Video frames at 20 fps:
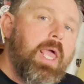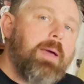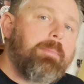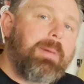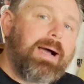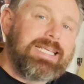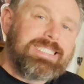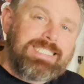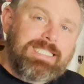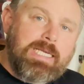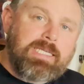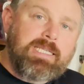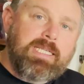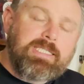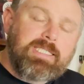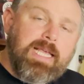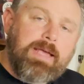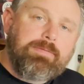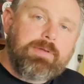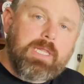My
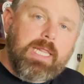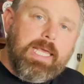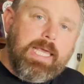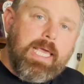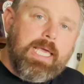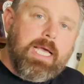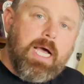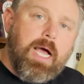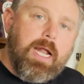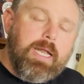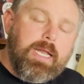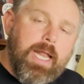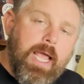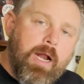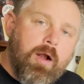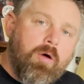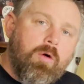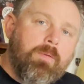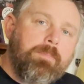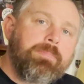67 Lincoln
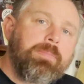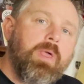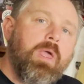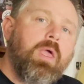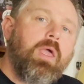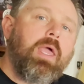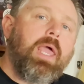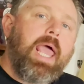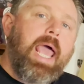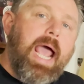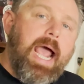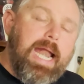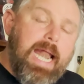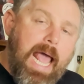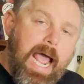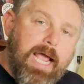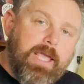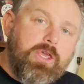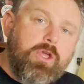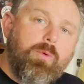Continental had
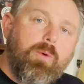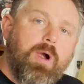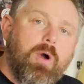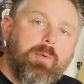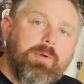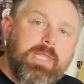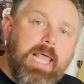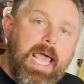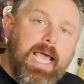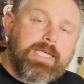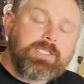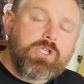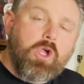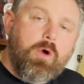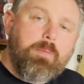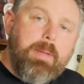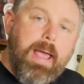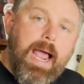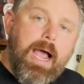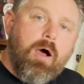AccuAir with the
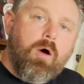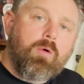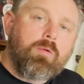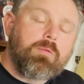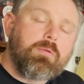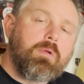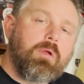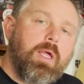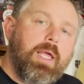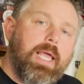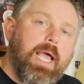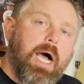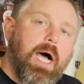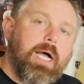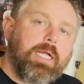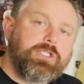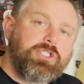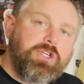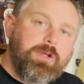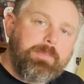exo mount.
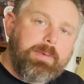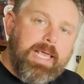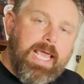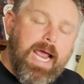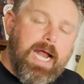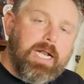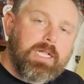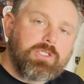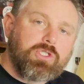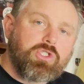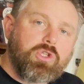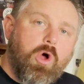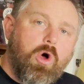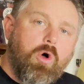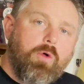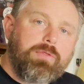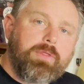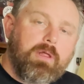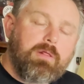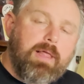Jimmy had
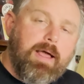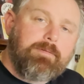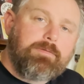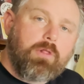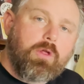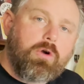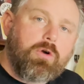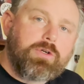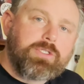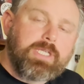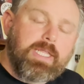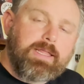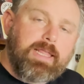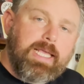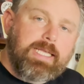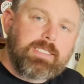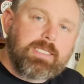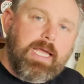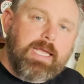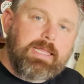installed the levelers and
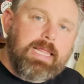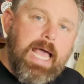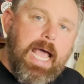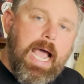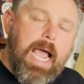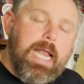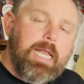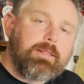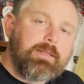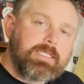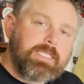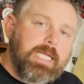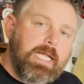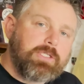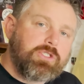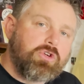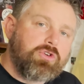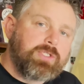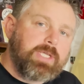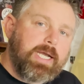things like that, the
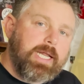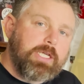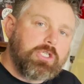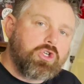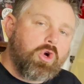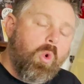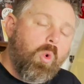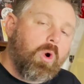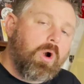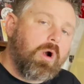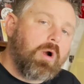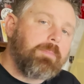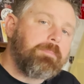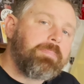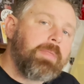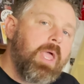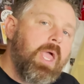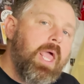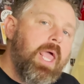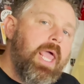sensors at each corner.
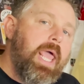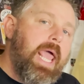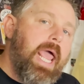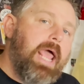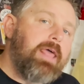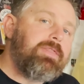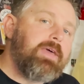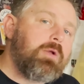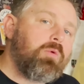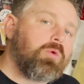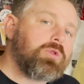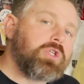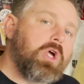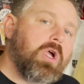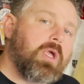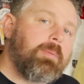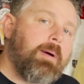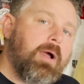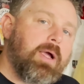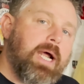And then we'll
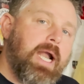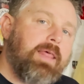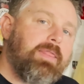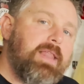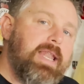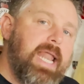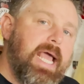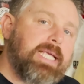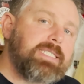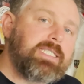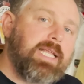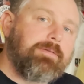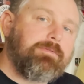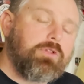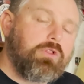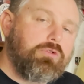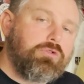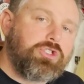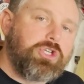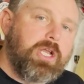talk about kind of the next
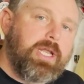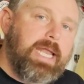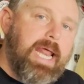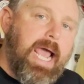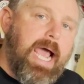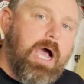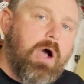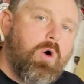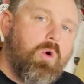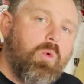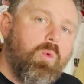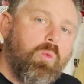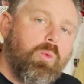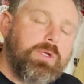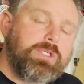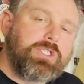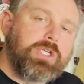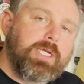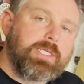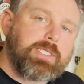evolution now,
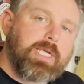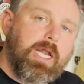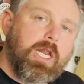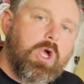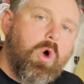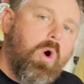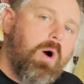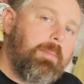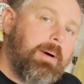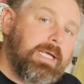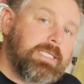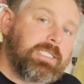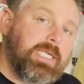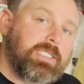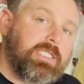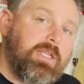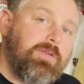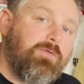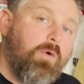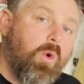which is going to go on my
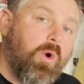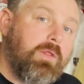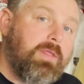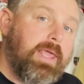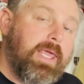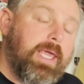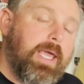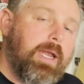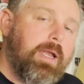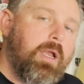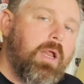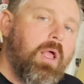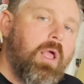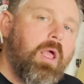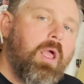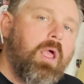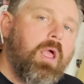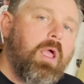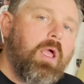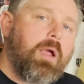64 Lincoln,
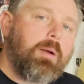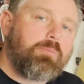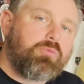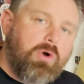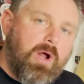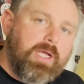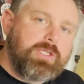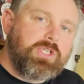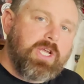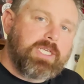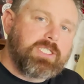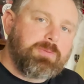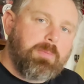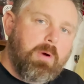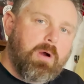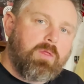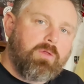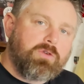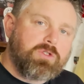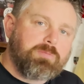Project
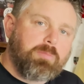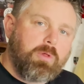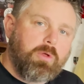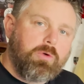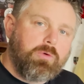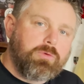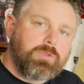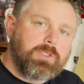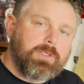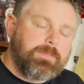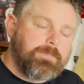Smuggler's Blues.